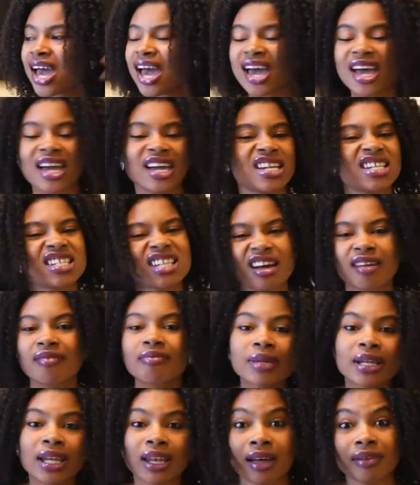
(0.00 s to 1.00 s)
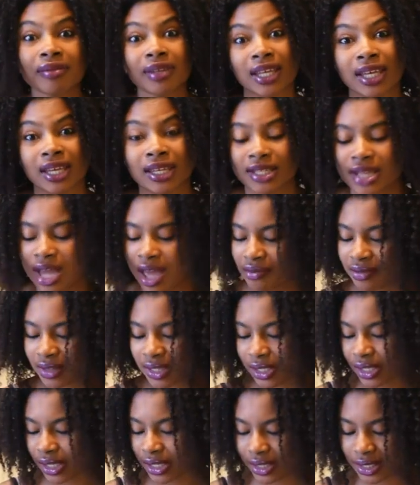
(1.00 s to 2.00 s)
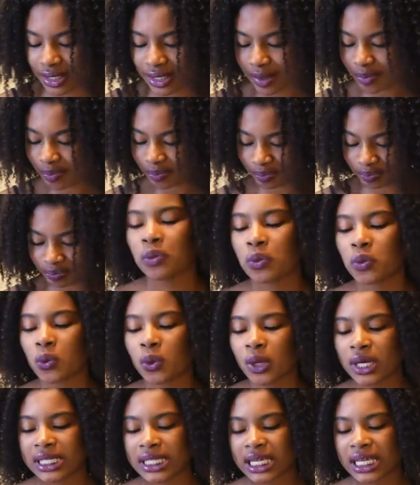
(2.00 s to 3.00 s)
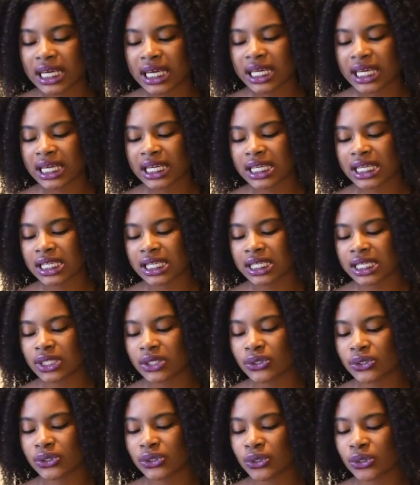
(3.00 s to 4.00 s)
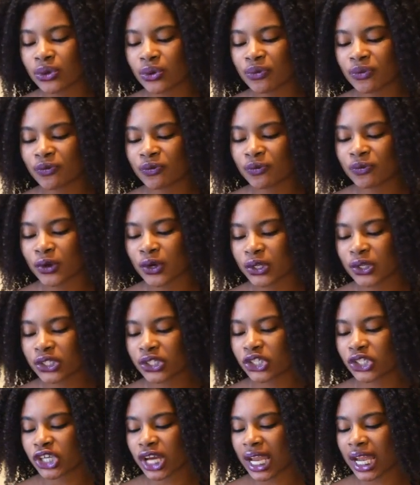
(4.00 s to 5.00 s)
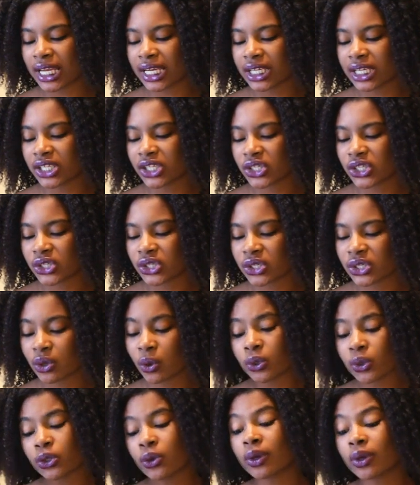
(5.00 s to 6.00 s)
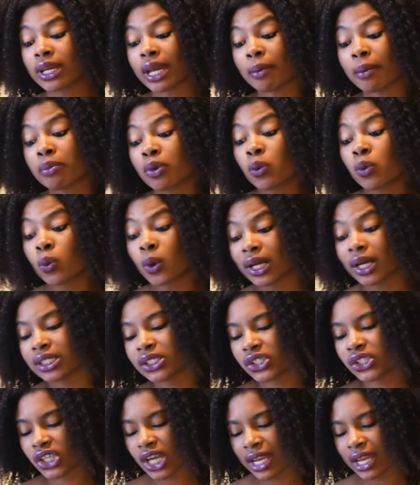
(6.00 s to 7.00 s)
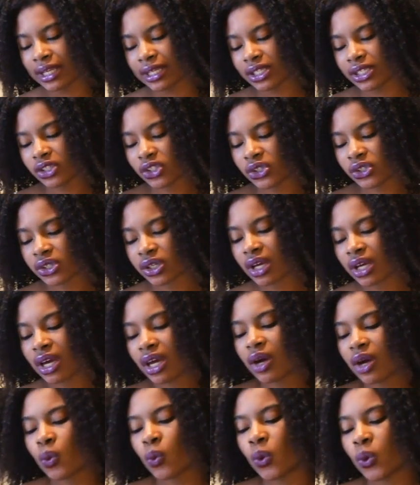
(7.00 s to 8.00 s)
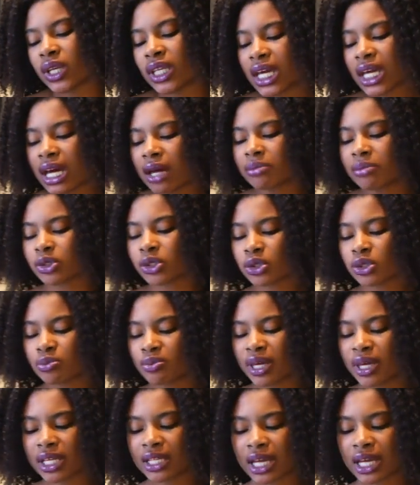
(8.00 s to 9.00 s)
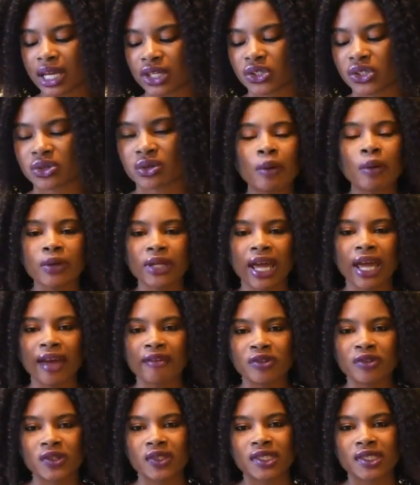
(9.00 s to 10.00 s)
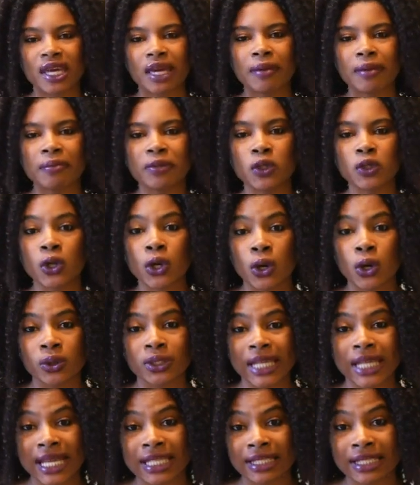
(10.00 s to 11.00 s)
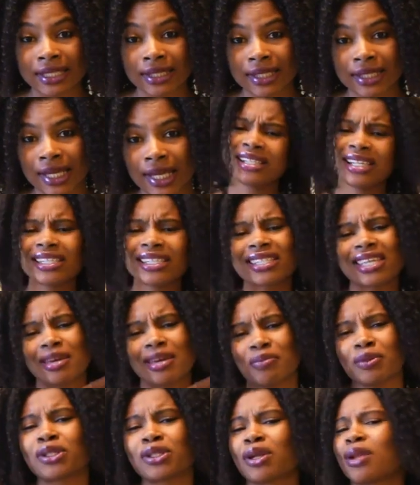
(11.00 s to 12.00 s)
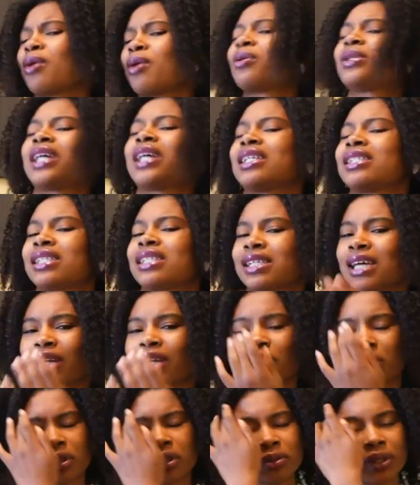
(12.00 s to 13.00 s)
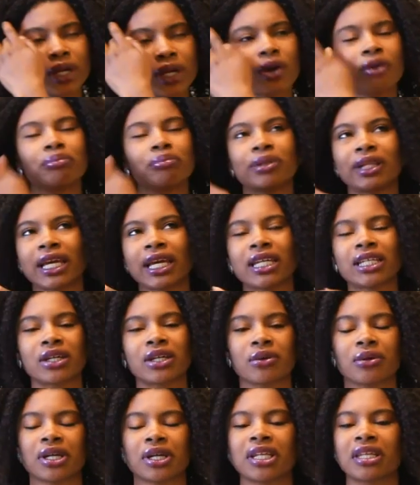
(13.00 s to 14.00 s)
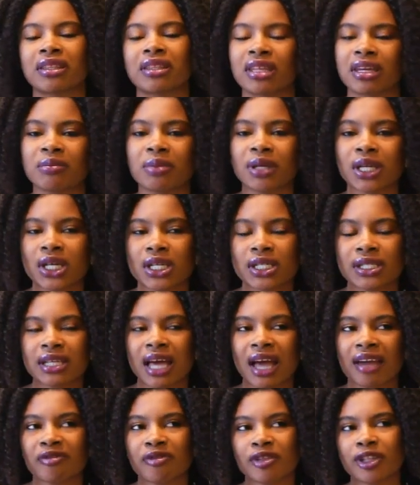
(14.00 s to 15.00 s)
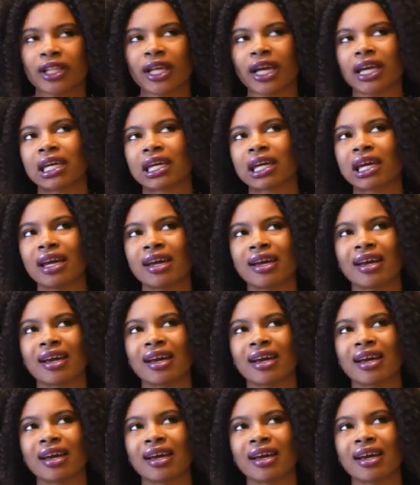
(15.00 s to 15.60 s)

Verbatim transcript: and I've been loving it ever since. What is your first challenge or your number one challenge when it comes to being natural? I would have to say low density. Let's keep it to low density. I don't want to be complaining or anything because I feel like